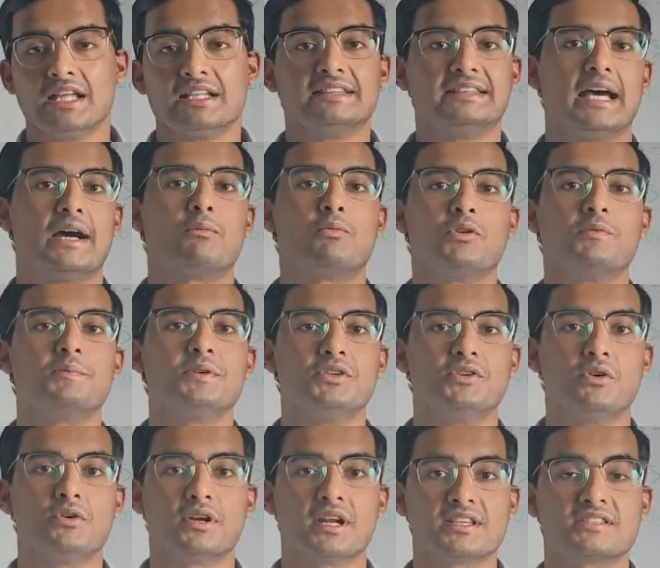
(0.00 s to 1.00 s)
that would be
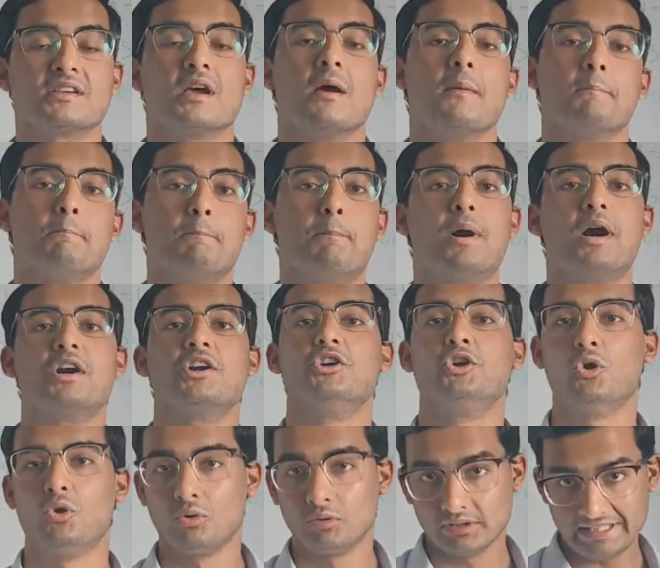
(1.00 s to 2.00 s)
known as
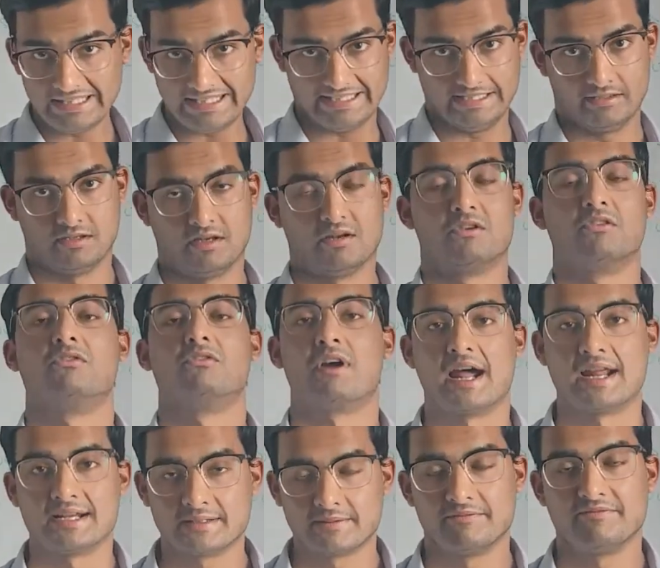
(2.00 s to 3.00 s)
Bernoulli
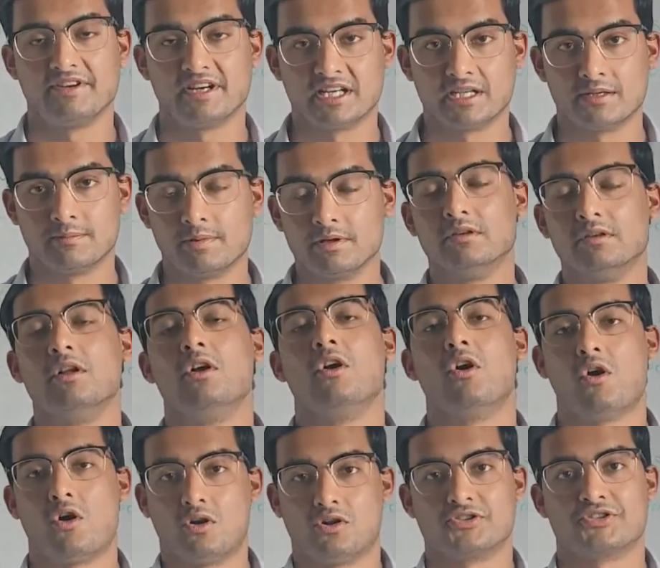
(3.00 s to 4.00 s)
random variable,
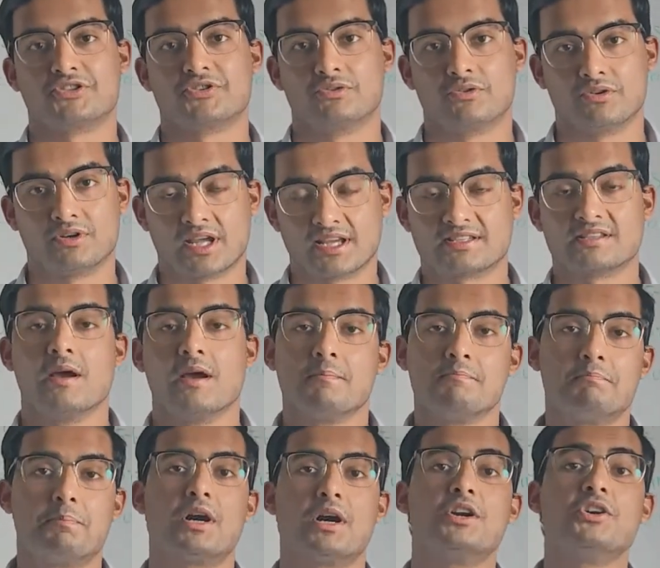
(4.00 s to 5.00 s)
also known as
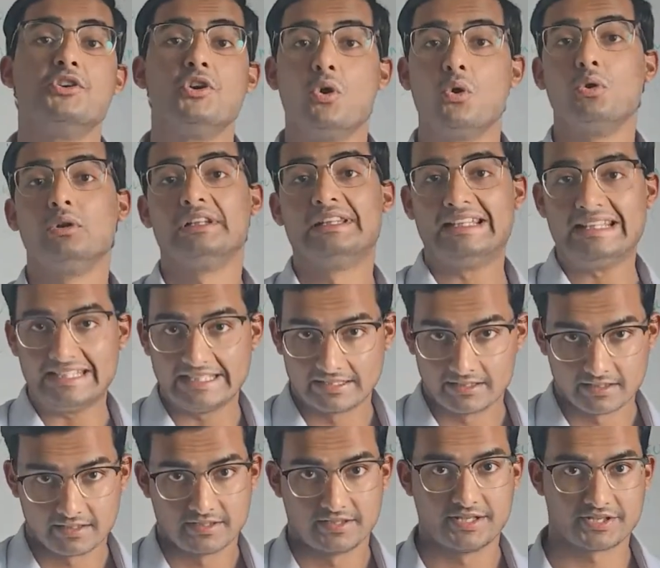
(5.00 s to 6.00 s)
Bernoulli
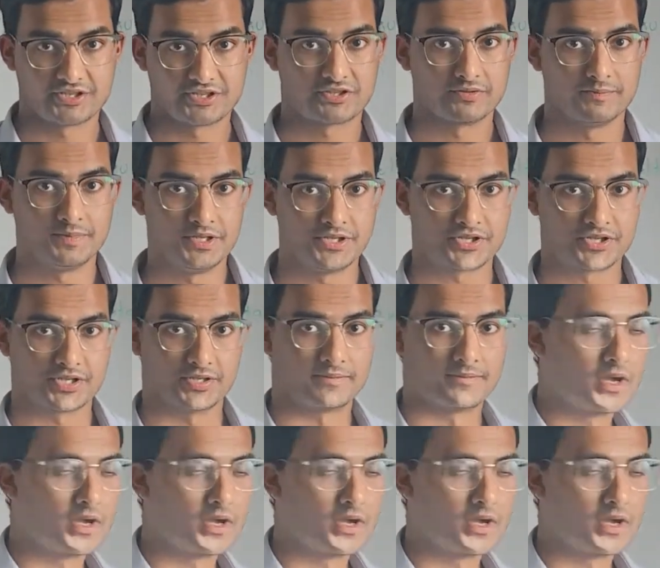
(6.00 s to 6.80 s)
distribution.